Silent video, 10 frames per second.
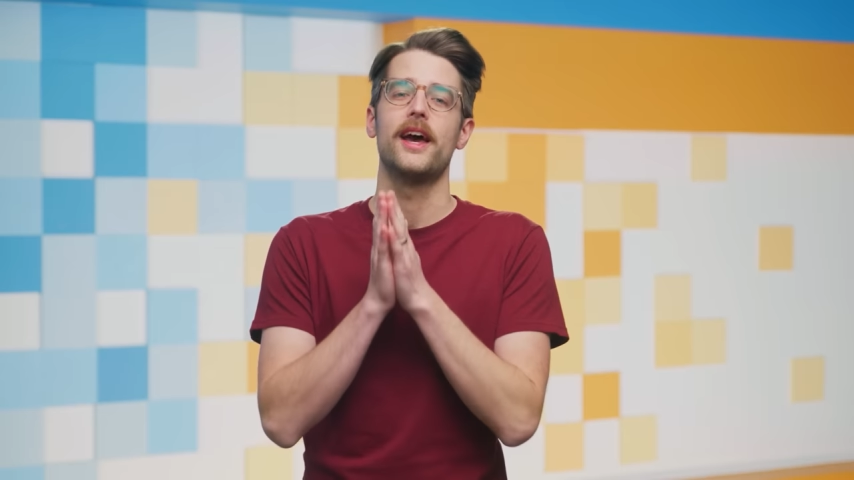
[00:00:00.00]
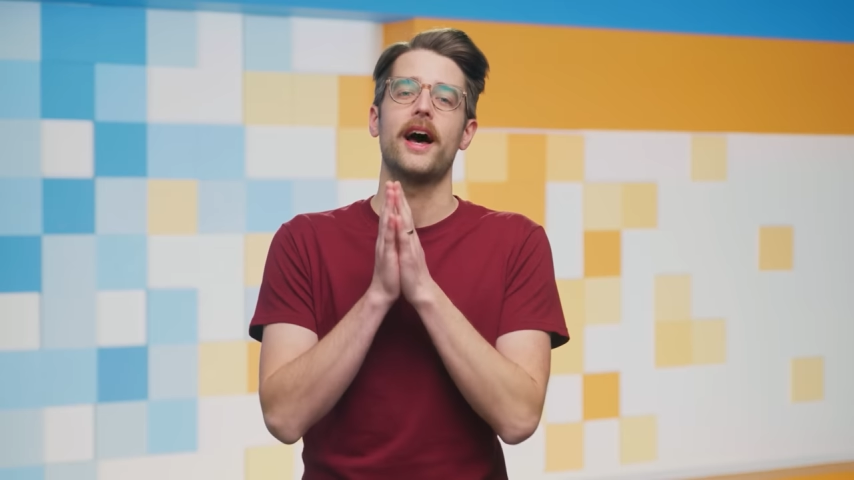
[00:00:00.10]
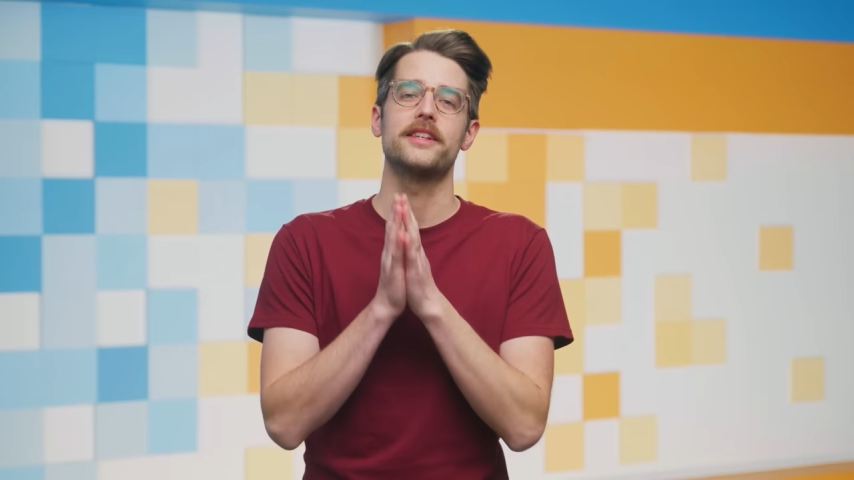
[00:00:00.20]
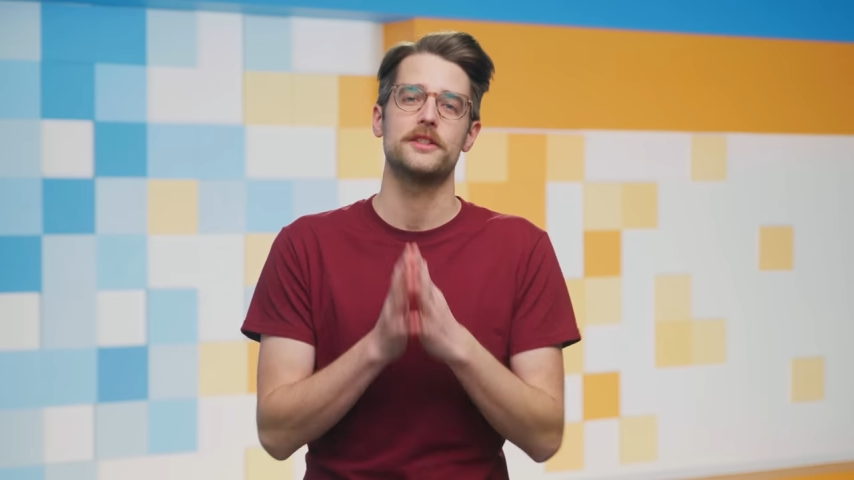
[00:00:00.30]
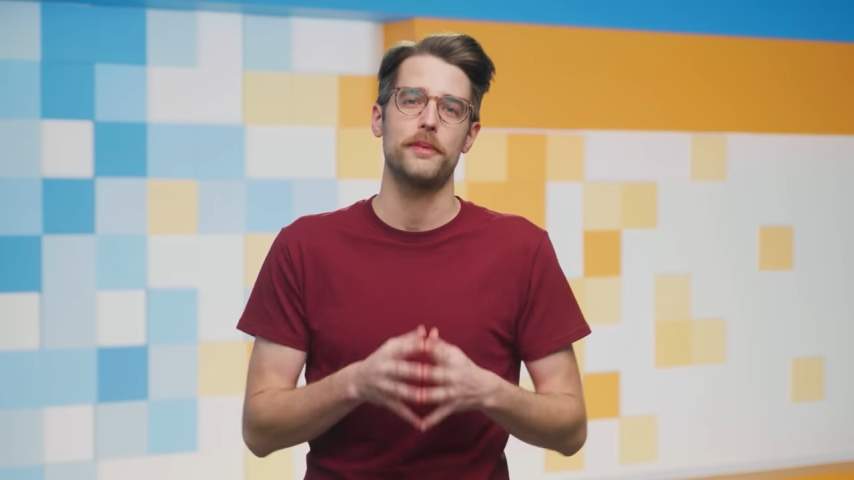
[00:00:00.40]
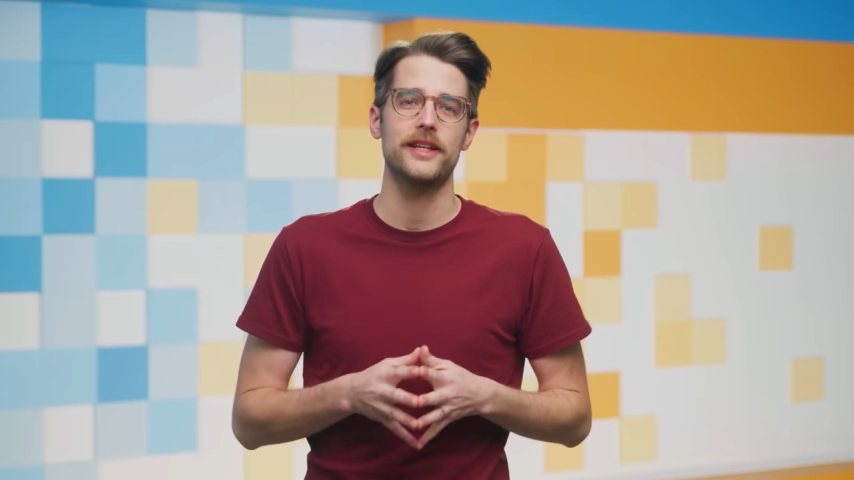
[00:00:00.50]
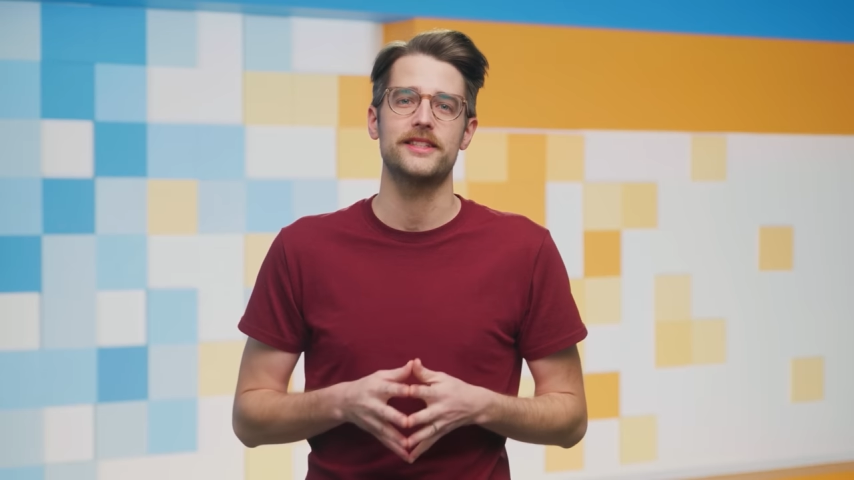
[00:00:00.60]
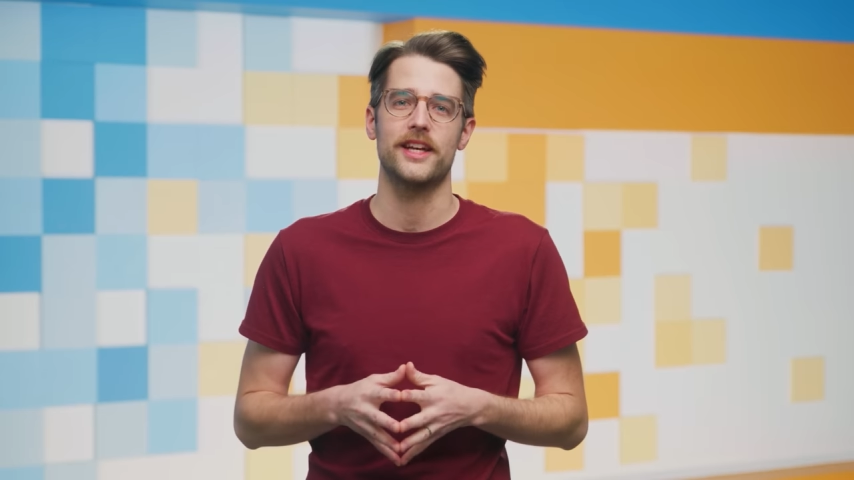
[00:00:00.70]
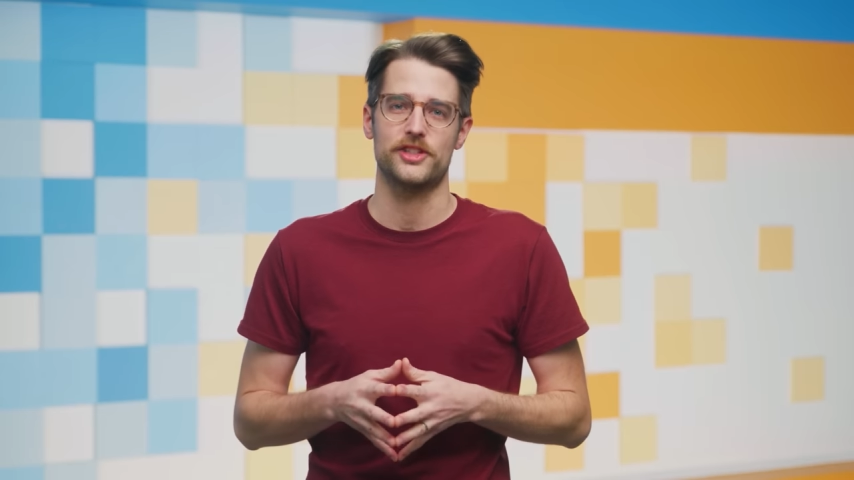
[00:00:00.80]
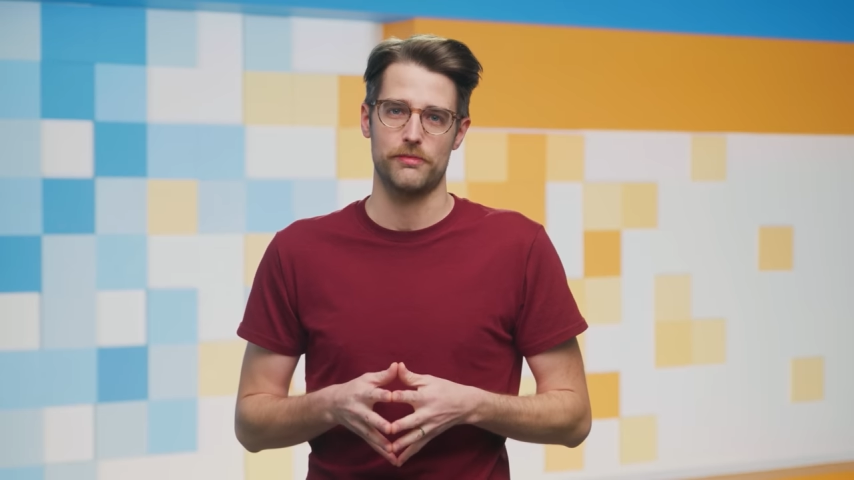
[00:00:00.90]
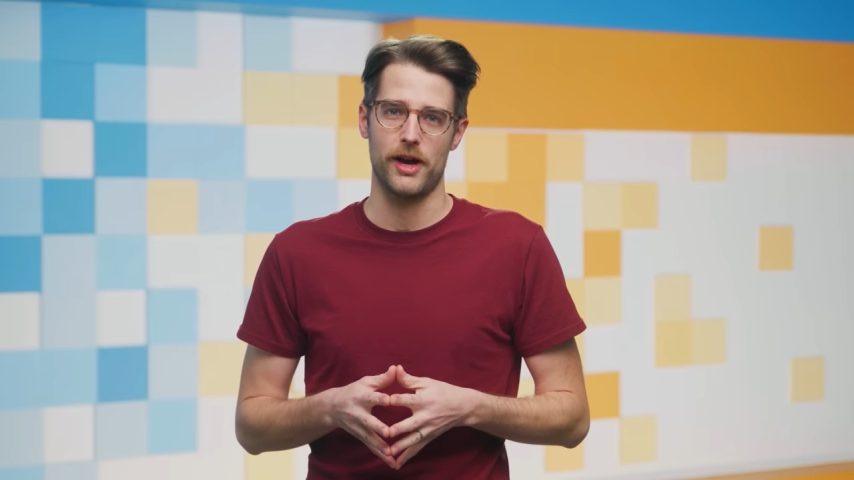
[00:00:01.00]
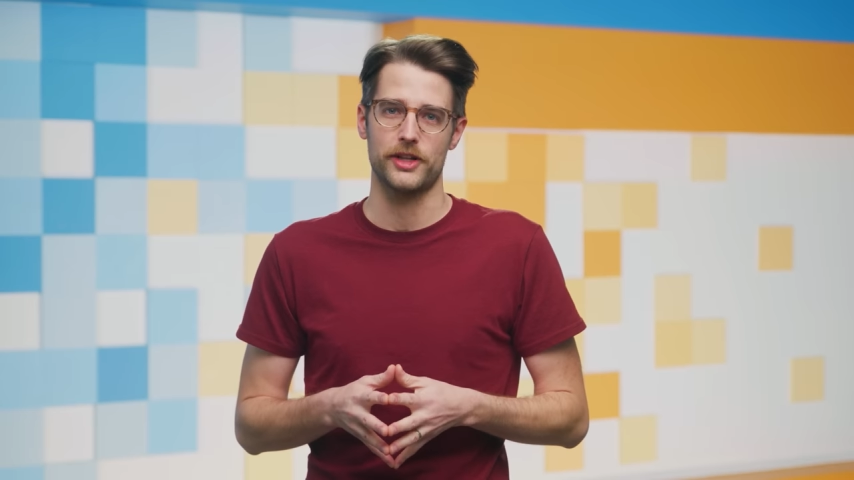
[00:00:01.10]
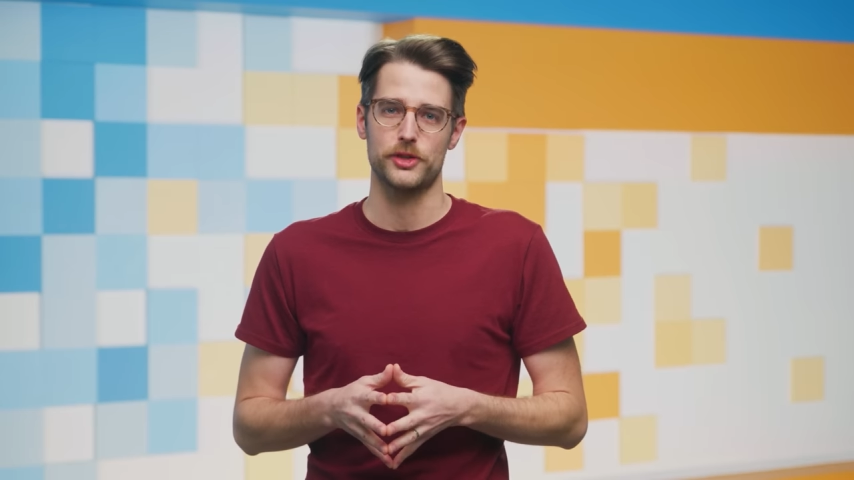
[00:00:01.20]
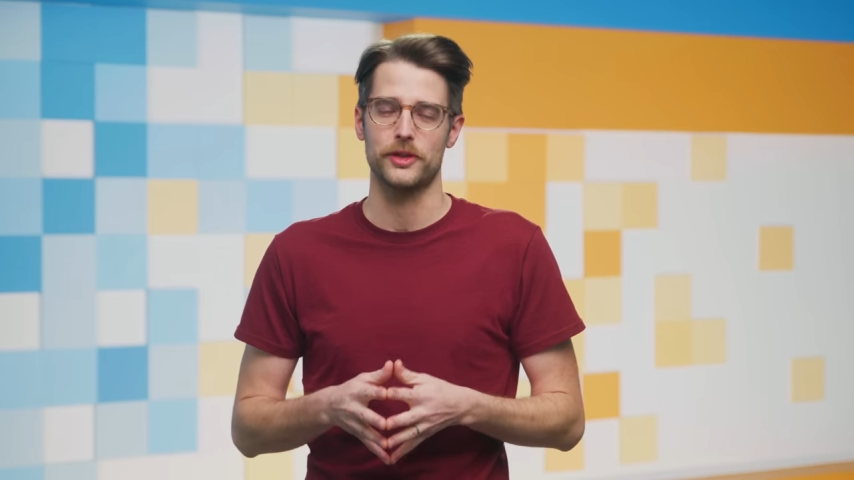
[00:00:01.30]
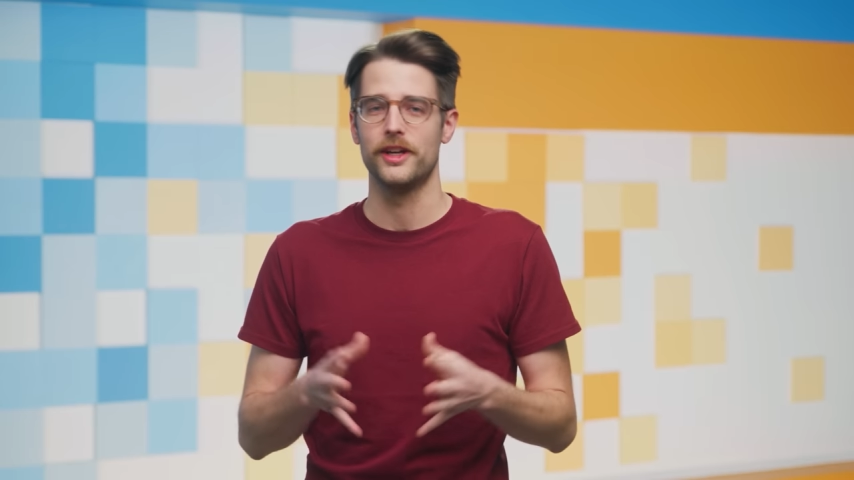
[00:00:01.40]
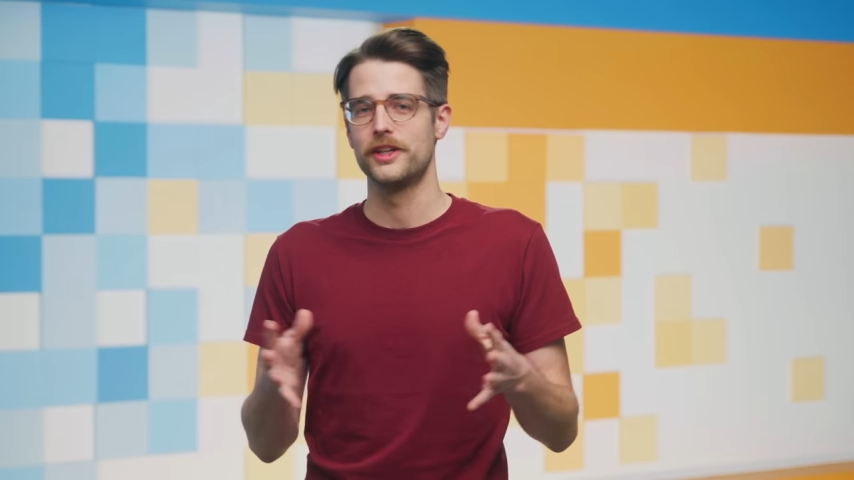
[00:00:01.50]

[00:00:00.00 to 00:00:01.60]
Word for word: a space station module